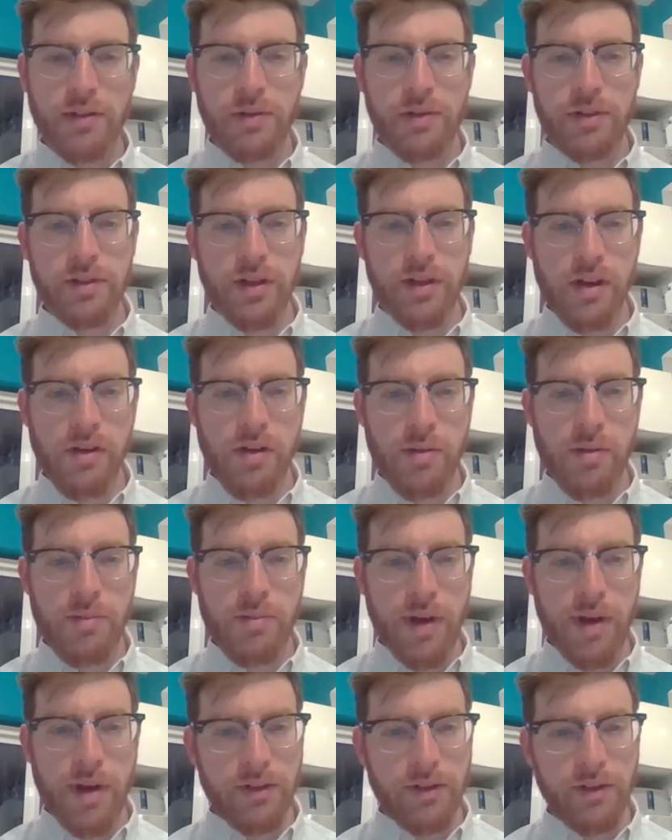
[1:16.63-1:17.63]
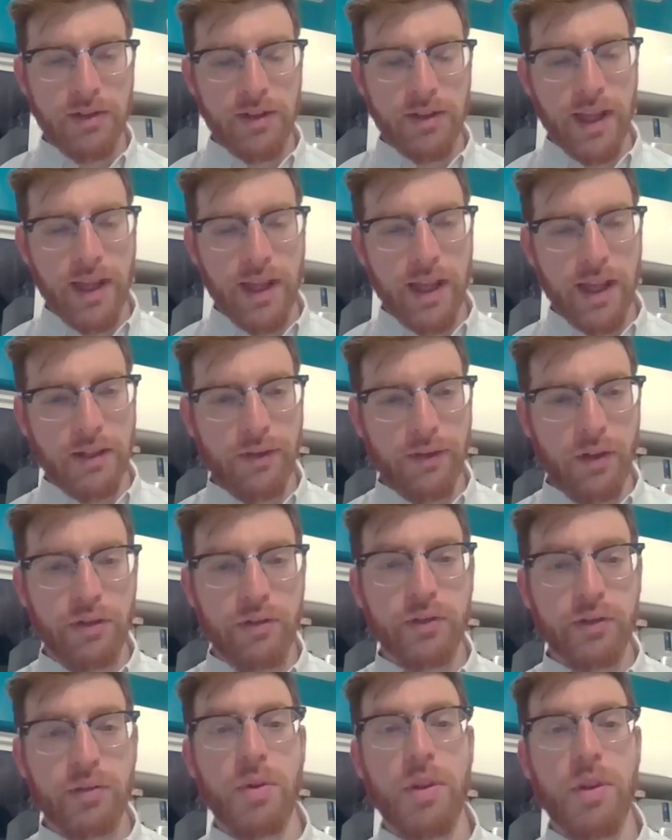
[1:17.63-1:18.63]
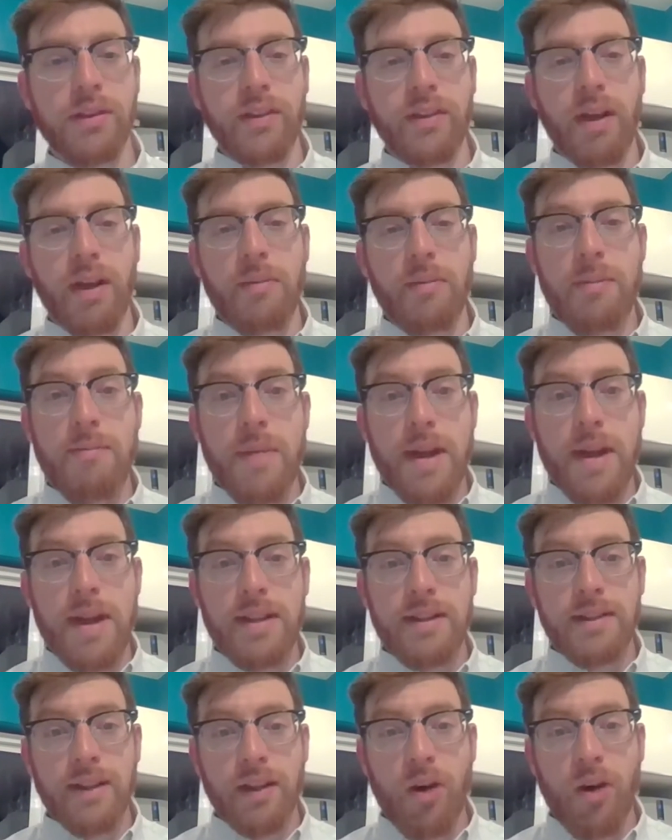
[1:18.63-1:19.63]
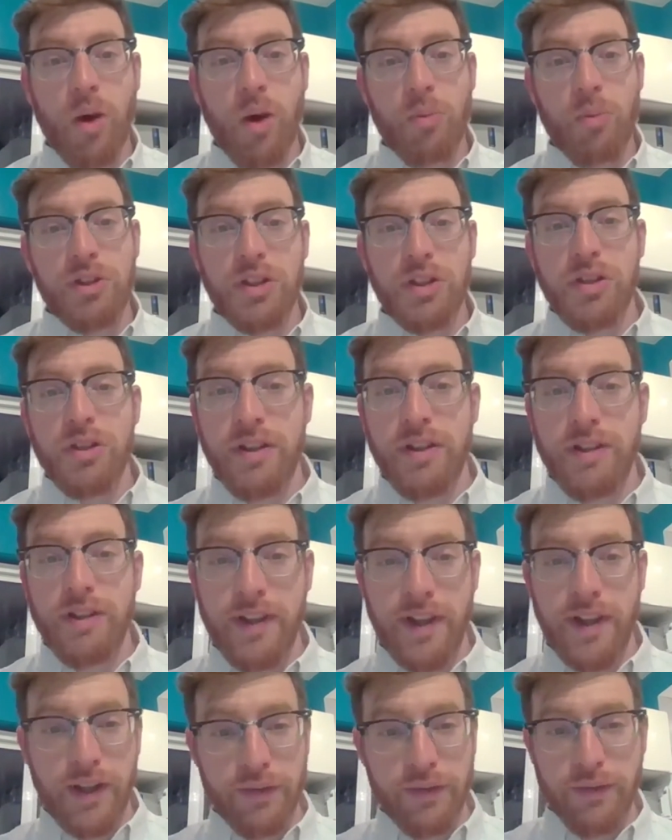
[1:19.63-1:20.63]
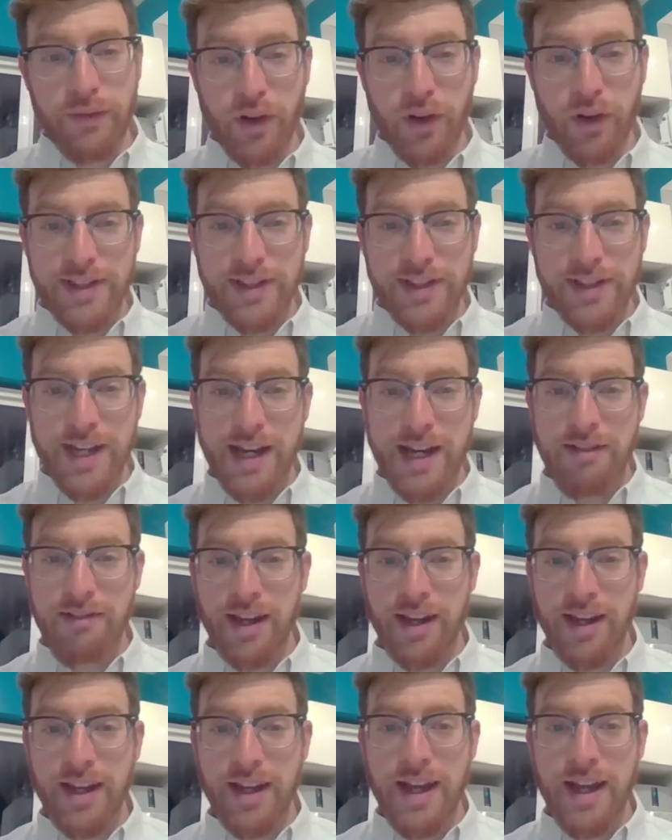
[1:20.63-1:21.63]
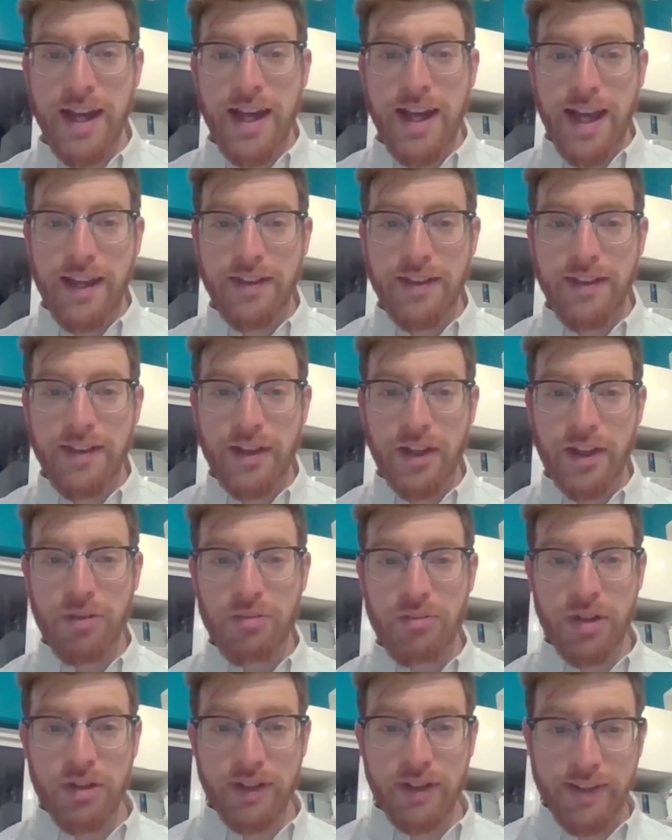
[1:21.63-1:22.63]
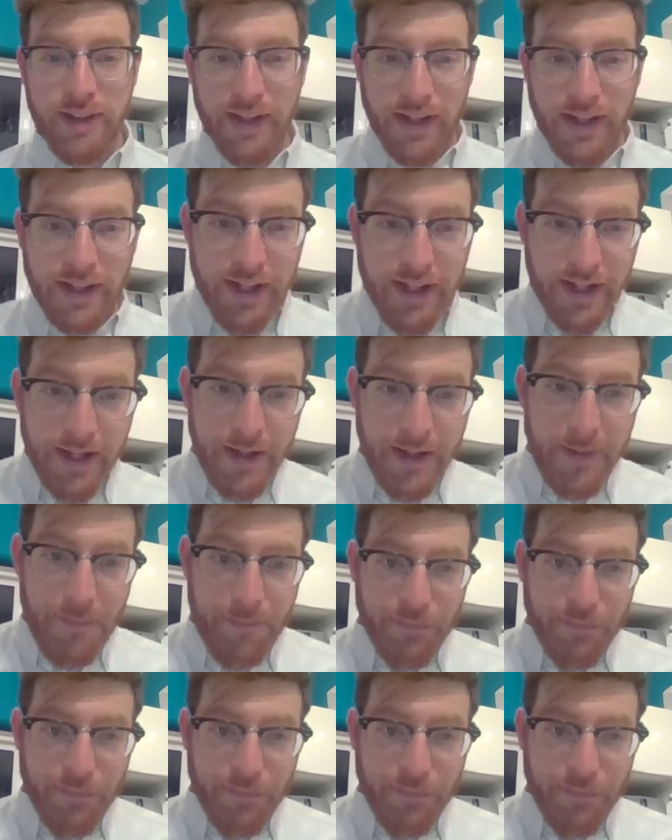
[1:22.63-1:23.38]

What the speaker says: it's also about getting involved with some amazing opportunities for volunteering in the community.